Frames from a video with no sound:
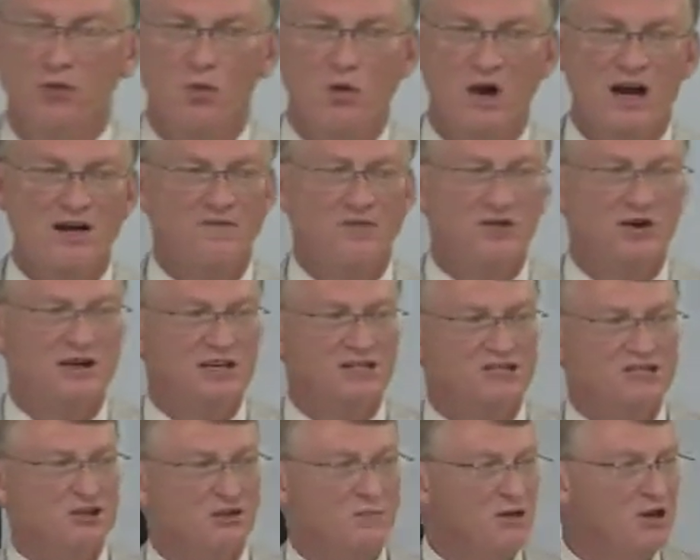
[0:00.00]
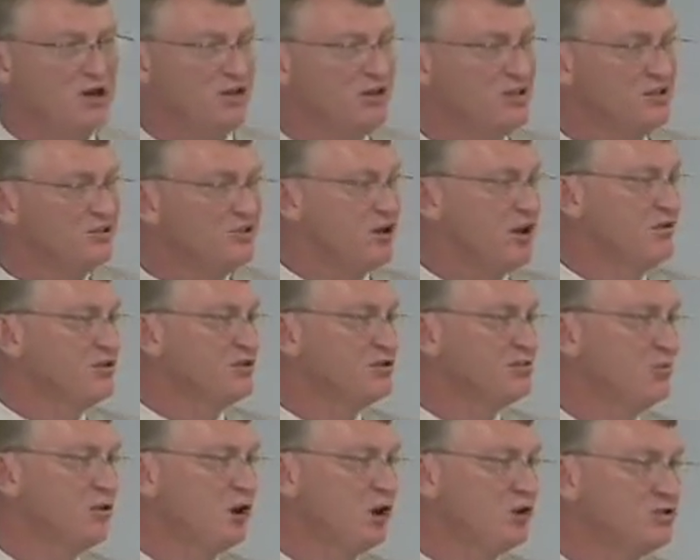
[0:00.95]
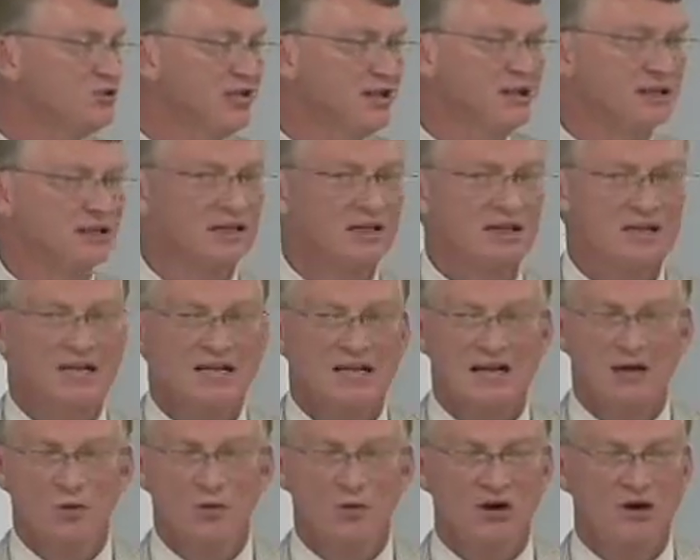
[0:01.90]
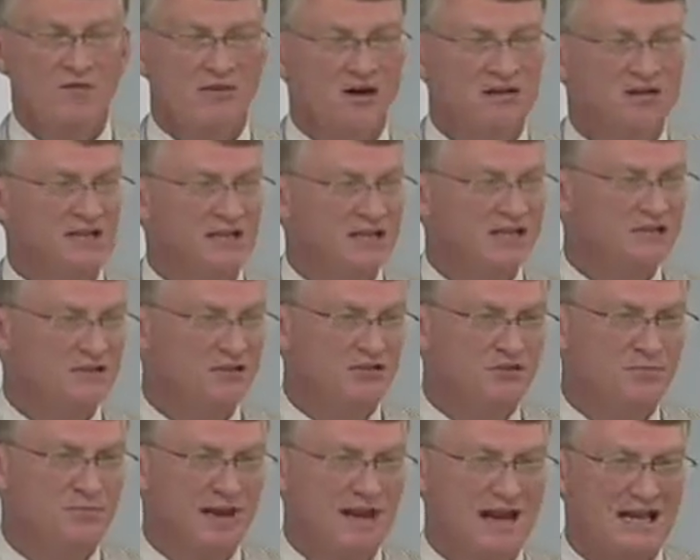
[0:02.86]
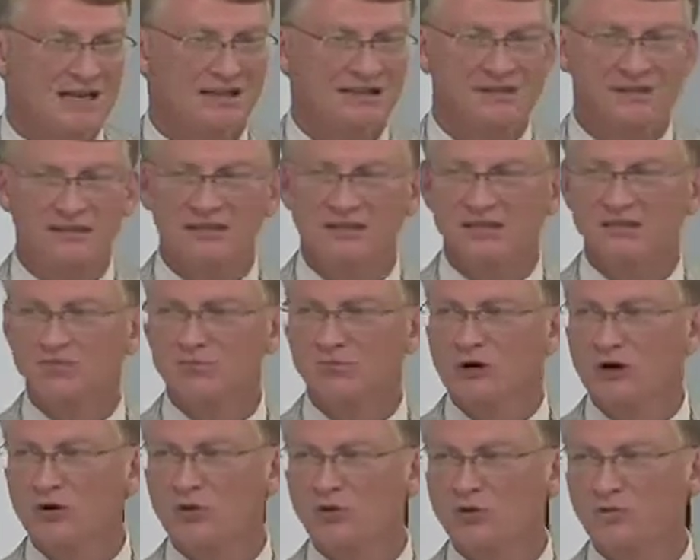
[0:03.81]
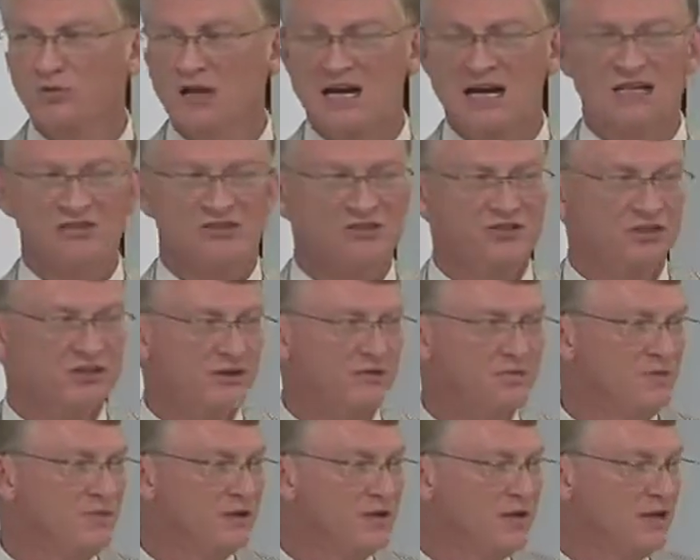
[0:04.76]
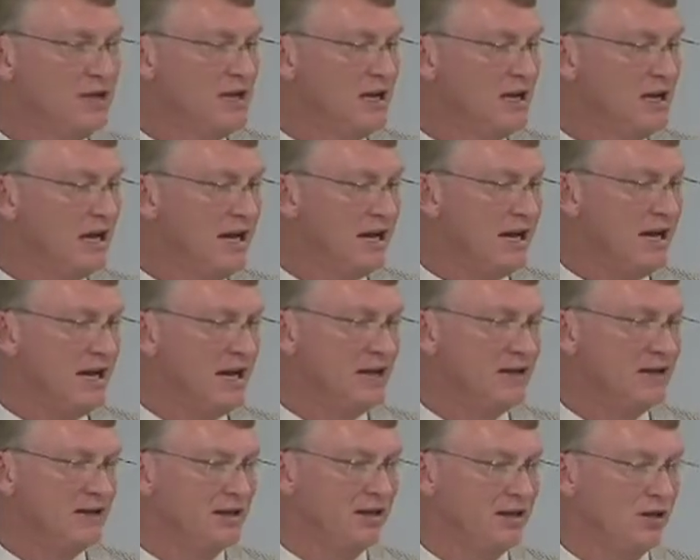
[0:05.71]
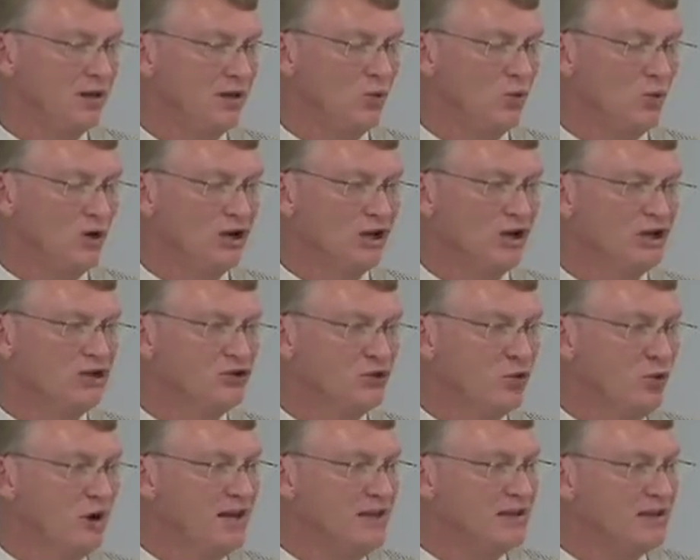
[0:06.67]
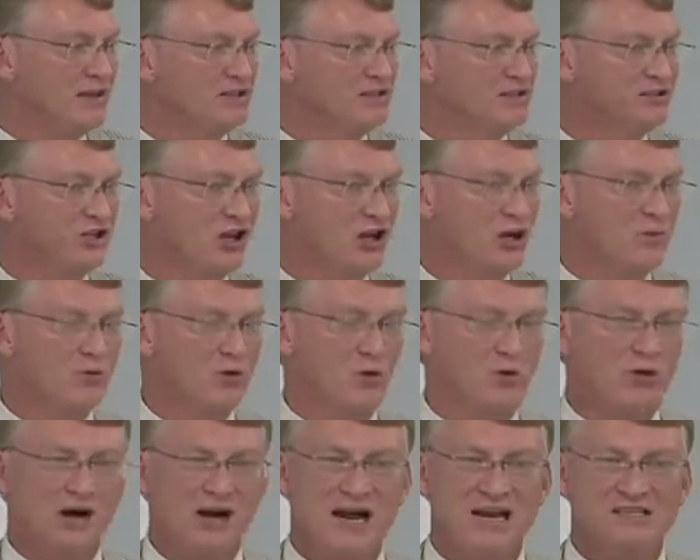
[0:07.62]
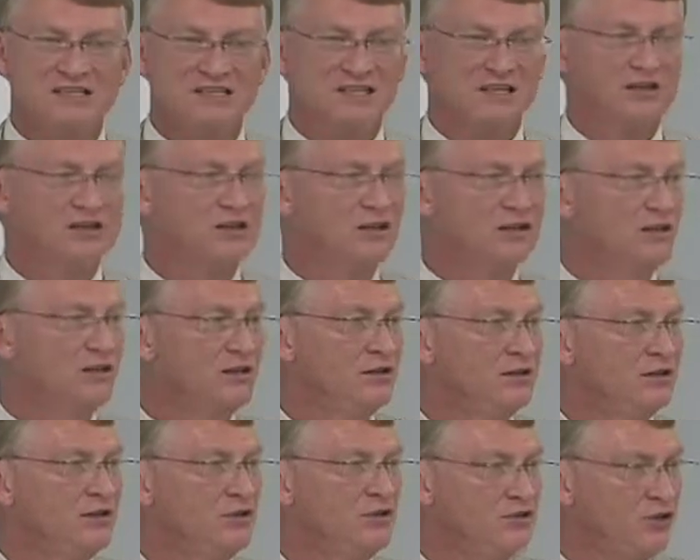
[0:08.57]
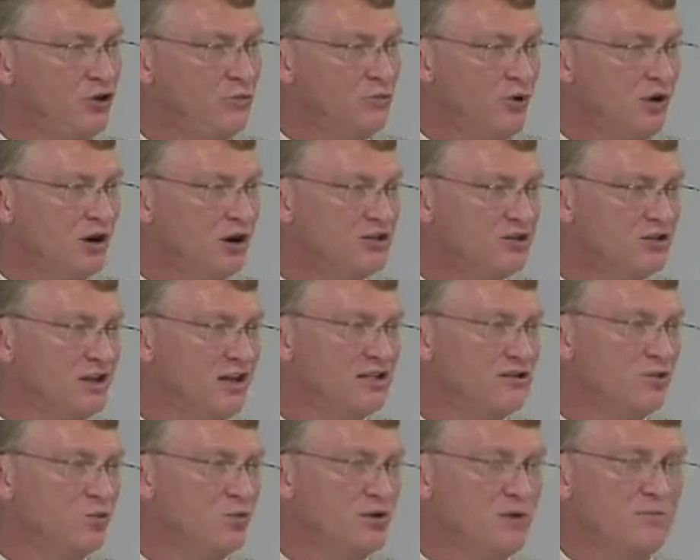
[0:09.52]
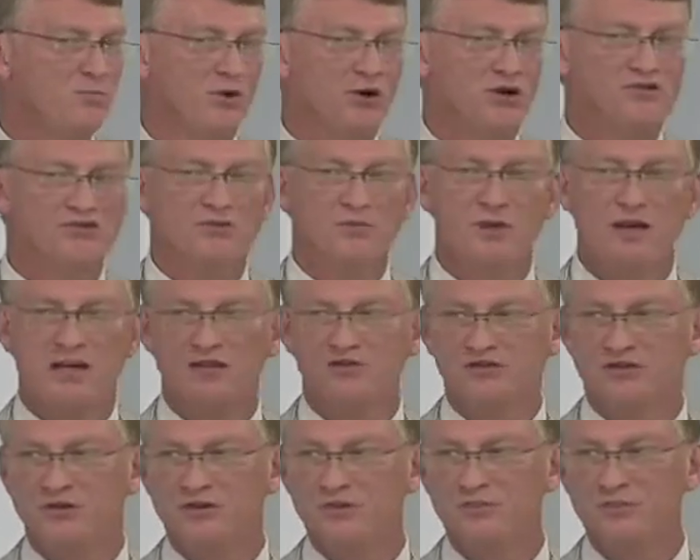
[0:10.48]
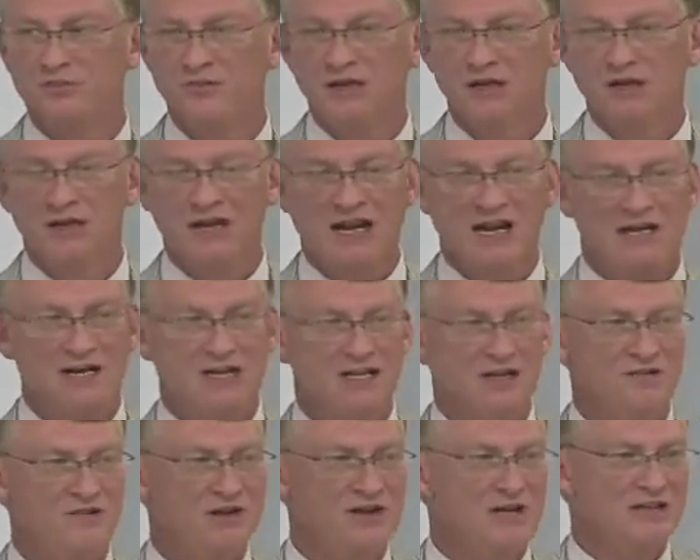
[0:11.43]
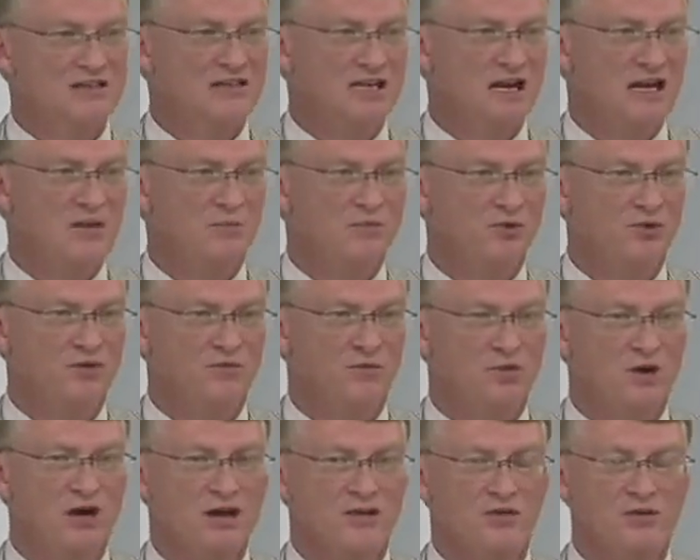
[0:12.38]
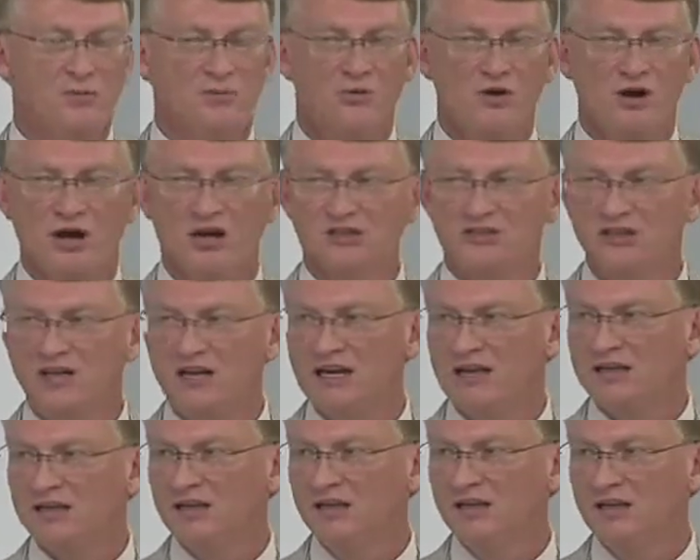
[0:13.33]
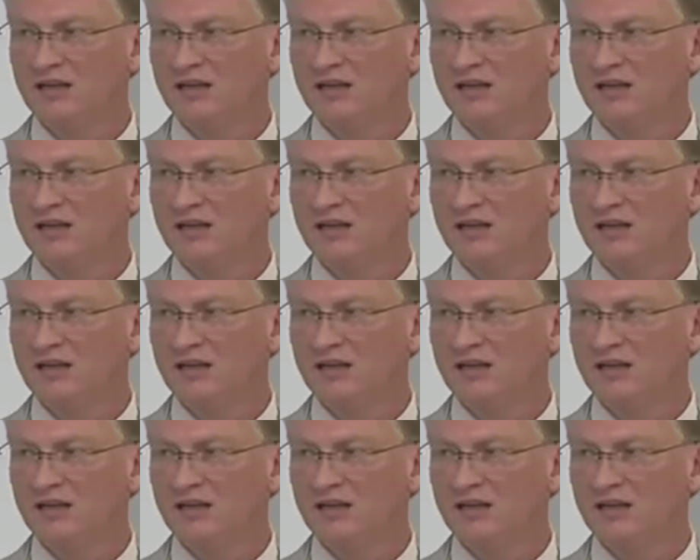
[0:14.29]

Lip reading: waiver is community service project, and one of our teachers piloted this program last year. And we're going to tweak this some, but we're asking 2 projects, 1 per semester. And to give you an example of what the project,